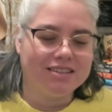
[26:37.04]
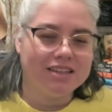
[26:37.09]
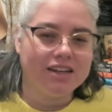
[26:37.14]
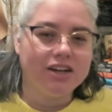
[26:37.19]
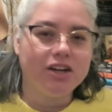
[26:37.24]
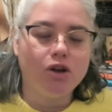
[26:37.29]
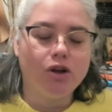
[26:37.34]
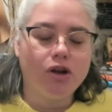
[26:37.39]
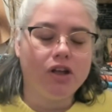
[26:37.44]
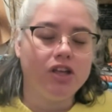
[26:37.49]

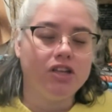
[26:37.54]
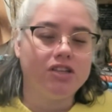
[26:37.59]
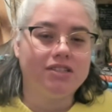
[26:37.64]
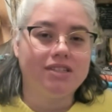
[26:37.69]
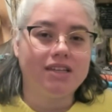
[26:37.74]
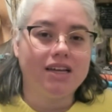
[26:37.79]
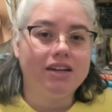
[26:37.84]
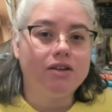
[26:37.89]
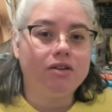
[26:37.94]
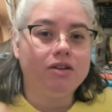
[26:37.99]
you
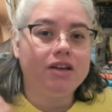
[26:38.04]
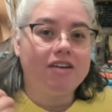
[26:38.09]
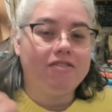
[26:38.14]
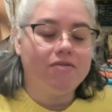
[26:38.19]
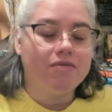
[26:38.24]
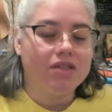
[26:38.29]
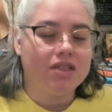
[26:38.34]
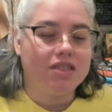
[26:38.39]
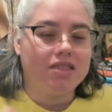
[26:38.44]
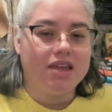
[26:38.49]
said you'll give
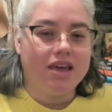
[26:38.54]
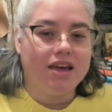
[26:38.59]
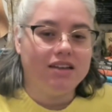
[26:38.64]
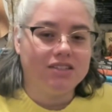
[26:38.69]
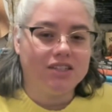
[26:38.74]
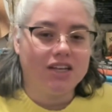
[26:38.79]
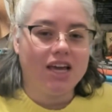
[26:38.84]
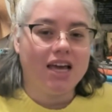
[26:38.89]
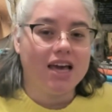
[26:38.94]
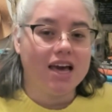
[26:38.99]
him the thing
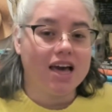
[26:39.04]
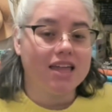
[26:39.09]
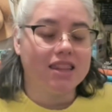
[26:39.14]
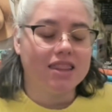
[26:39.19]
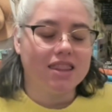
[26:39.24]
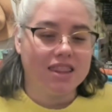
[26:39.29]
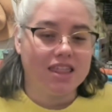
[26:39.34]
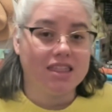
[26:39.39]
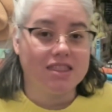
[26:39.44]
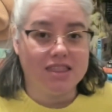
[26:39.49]
so you get
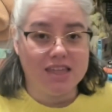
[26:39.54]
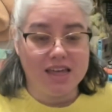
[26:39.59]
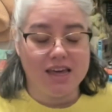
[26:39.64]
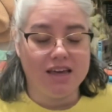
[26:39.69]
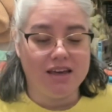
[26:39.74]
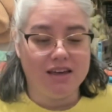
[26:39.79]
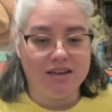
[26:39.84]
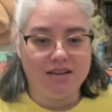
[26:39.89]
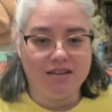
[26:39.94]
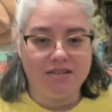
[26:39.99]
the
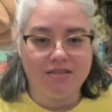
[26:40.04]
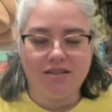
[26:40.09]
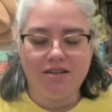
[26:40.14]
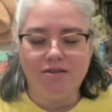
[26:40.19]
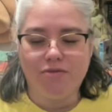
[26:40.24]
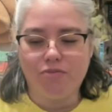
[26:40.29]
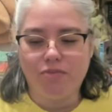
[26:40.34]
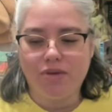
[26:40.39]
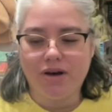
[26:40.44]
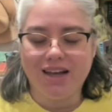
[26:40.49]
thing,
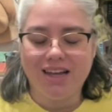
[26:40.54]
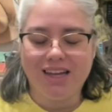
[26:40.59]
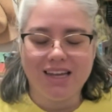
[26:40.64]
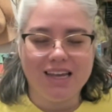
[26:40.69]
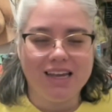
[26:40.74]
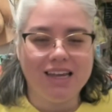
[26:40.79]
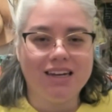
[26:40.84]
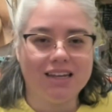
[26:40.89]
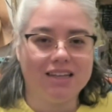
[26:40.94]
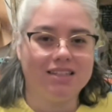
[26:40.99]
but
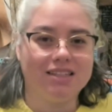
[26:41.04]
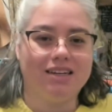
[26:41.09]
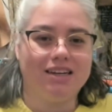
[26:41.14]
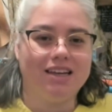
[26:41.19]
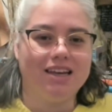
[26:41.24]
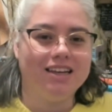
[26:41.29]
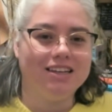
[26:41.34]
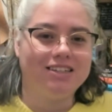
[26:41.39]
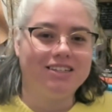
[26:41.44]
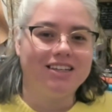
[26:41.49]
he doesn't.
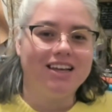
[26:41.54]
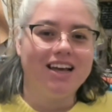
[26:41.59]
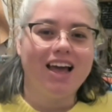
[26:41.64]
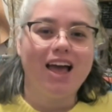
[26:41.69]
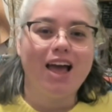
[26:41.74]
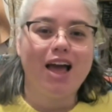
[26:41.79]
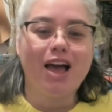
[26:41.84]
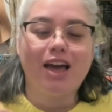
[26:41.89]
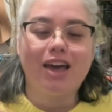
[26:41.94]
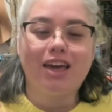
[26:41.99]

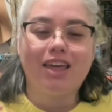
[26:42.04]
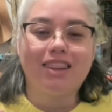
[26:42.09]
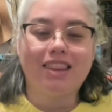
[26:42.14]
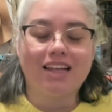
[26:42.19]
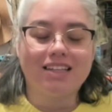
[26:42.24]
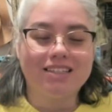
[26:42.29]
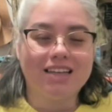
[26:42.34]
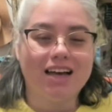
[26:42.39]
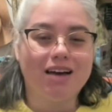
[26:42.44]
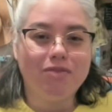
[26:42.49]

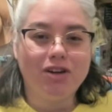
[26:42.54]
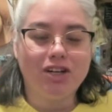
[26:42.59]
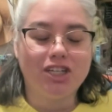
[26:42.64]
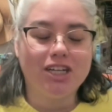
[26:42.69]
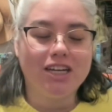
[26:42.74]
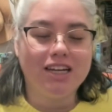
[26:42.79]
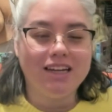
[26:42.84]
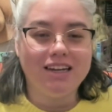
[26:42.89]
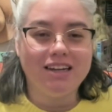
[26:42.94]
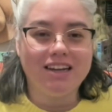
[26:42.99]
That's how much
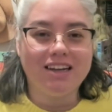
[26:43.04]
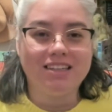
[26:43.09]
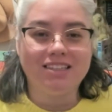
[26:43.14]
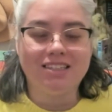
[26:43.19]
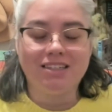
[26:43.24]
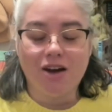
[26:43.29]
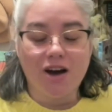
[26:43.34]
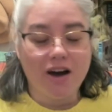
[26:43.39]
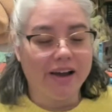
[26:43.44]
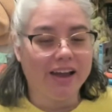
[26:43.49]
he is
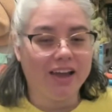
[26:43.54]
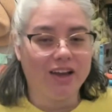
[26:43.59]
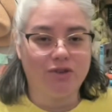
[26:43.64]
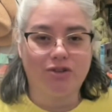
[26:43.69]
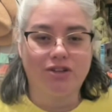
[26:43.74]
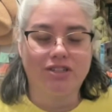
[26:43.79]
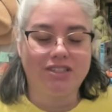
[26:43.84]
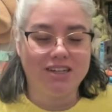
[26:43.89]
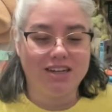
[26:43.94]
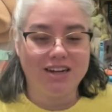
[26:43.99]
not
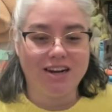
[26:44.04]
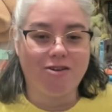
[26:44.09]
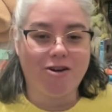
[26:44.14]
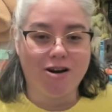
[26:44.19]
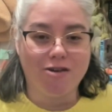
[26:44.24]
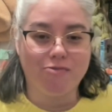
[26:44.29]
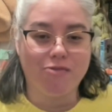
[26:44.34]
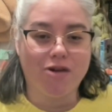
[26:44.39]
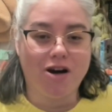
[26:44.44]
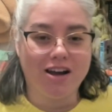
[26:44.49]
interested in
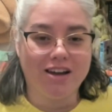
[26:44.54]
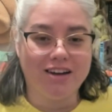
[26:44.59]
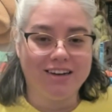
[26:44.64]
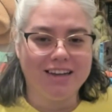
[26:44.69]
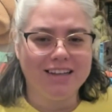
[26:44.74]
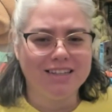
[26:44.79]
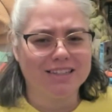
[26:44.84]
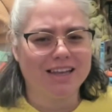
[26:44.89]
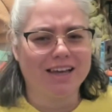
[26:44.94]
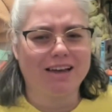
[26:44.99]
Armand.
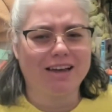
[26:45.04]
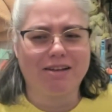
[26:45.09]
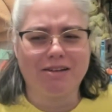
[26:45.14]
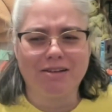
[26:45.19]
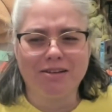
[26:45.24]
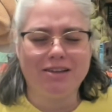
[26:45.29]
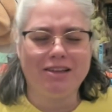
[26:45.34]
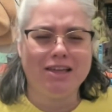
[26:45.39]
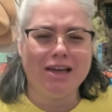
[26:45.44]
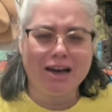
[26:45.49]
He's like,
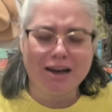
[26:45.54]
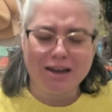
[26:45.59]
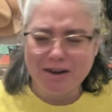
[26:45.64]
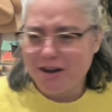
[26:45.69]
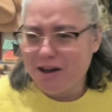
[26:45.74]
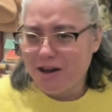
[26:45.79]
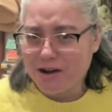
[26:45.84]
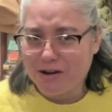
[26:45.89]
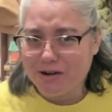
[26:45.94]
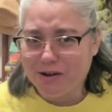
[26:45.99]
yuck,
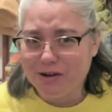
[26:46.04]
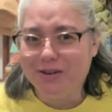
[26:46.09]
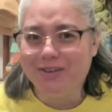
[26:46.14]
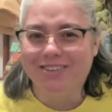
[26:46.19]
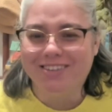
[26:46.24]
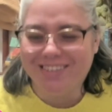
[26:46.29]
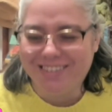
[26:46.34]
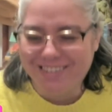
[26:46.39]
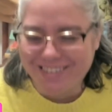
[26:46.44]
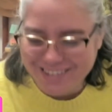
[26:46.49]
no.
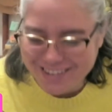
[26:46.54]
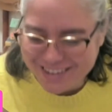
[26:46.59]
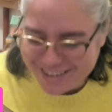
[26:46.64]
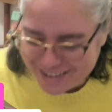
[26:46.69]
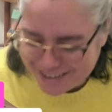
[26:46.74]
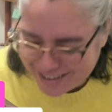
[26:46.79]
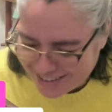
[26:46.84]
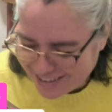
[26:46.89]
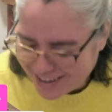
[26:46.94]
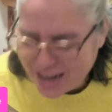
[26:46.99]

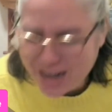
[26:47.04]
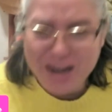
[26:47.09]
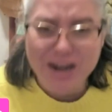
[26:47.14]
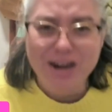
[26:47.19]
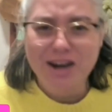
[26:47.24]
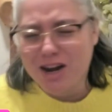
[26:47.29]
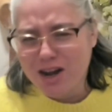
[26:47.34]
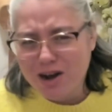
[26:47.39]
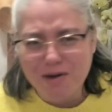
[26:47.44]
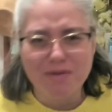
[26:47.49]

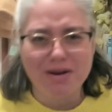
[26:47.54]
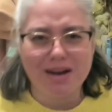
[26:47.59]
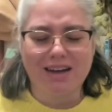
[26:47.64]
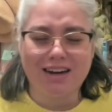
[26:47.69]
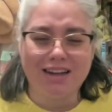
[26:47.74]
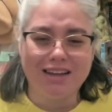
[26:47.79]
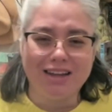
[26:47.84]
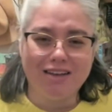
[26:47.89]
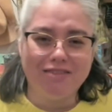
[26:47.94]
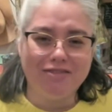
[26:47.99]
No, I'm not
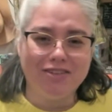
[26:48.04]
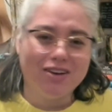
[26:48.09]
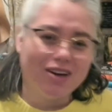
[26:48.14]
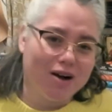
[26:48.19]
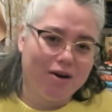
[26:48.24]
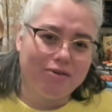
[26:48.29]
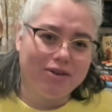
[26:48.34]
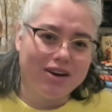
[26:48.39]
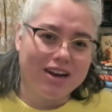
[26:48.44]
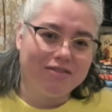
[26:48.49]
gonna love you.
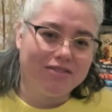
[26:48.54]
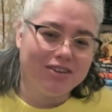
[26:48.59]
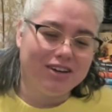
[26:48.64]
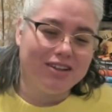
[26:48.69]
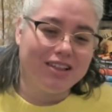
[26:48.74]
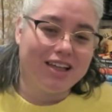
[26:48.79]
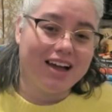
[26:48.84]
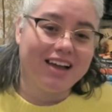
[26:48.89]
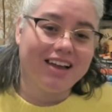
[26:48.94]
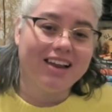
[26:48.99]
I would never do
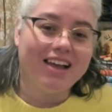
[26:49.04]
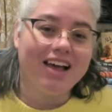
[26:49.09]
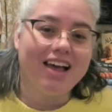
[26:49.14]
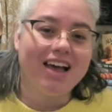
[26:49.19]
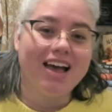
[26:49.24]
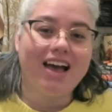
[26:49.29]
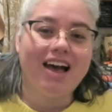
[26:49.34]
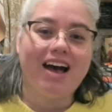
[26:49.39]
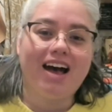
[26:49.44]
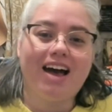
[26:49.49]
that.
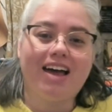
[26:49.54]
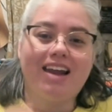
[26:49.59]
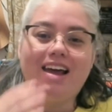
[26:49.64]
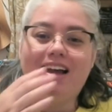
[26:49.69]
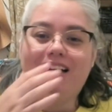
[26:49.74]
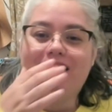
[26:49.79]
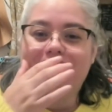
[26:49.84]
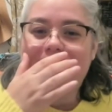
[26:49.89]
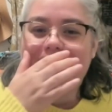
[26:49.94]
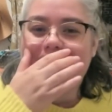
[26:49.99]
And
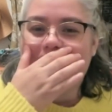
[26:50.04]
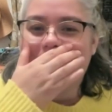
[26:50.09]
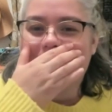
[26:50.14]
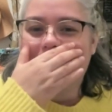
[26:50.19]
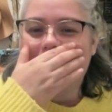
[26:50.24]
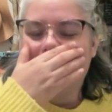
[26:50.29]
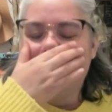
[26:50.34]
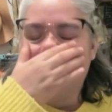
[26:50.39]
I just thought that